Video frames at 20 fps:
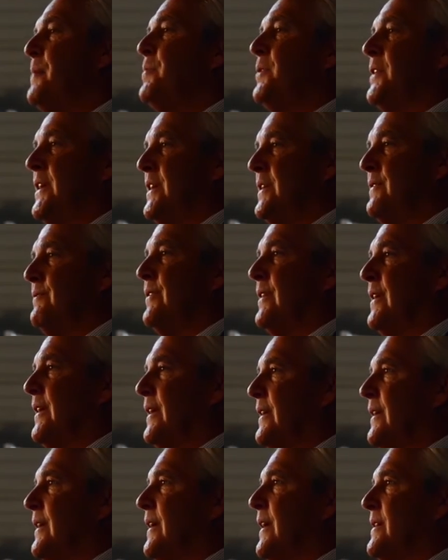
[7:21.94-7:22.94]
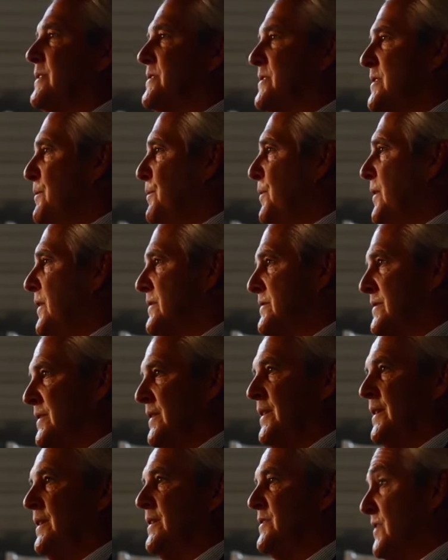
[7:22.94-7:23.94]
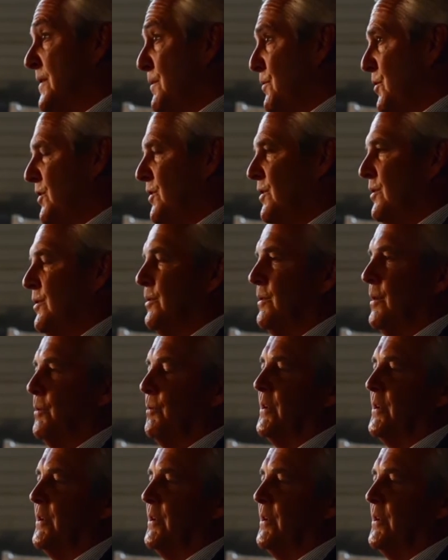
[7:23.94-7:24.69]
I believe in uh, CBC, CBU,